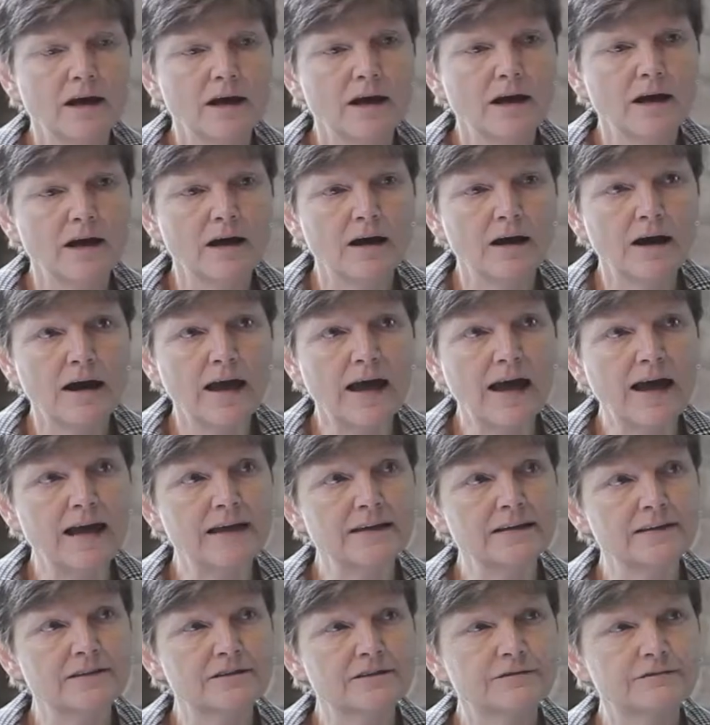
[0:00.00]

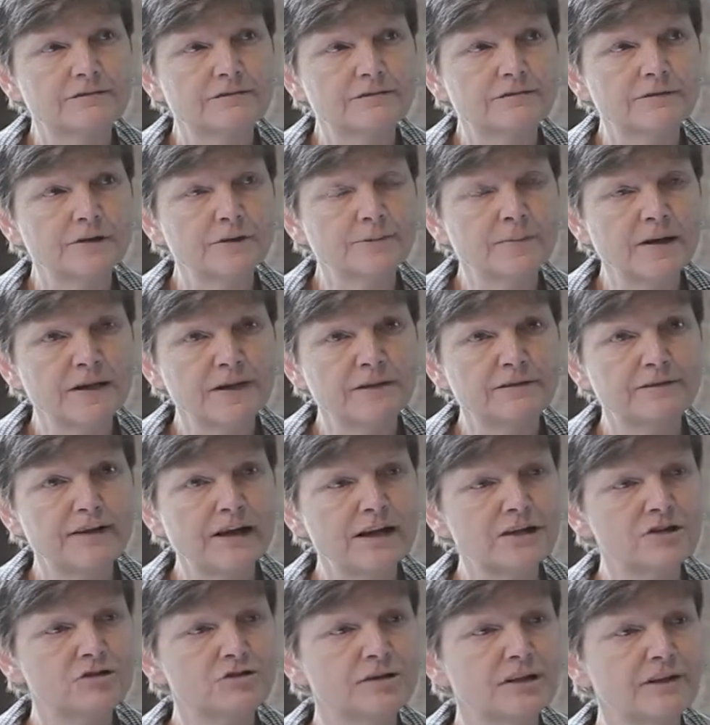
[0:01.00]
And food
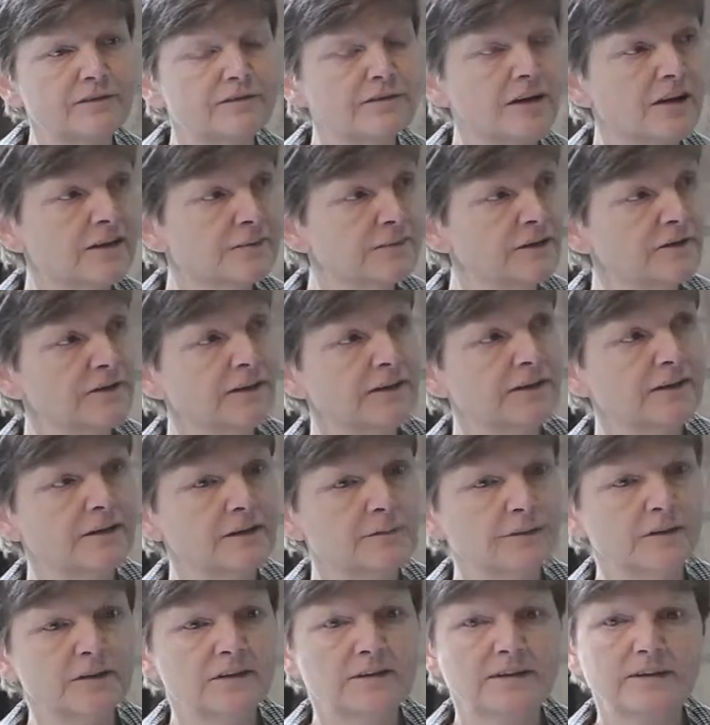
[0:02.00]
manufacturing, fast-moving
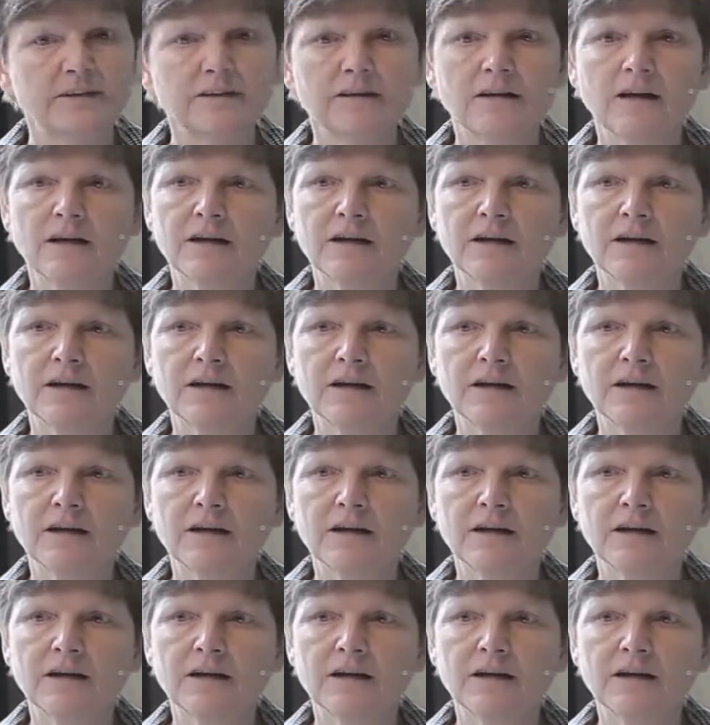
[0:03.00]
consumer goods,